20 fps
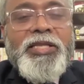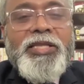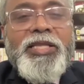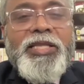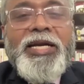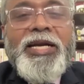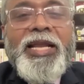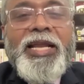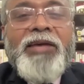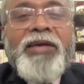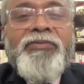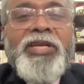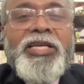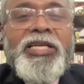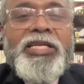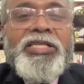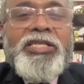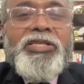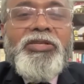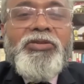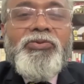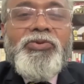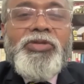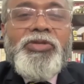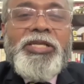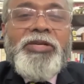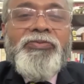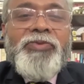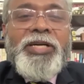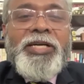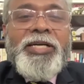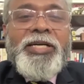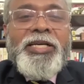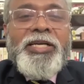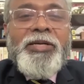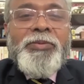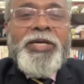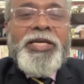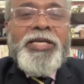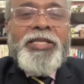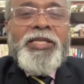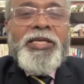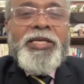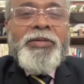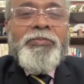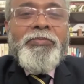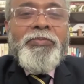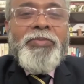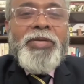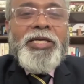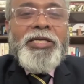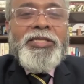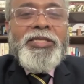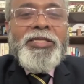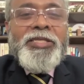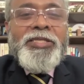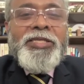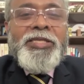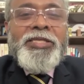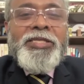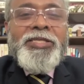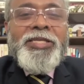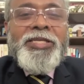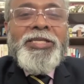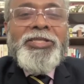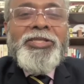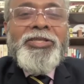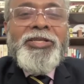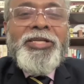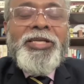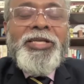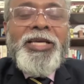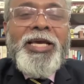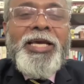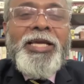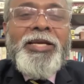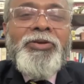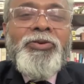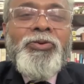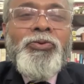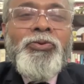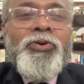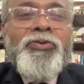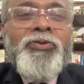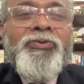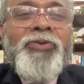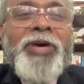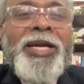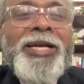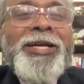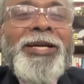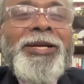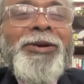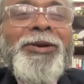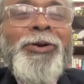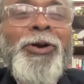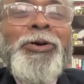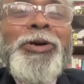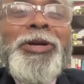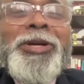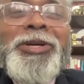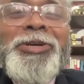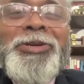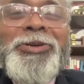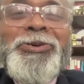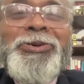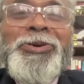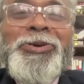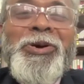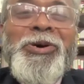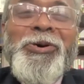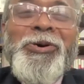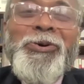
that navigation was invented by them by 16th century and you could find longitude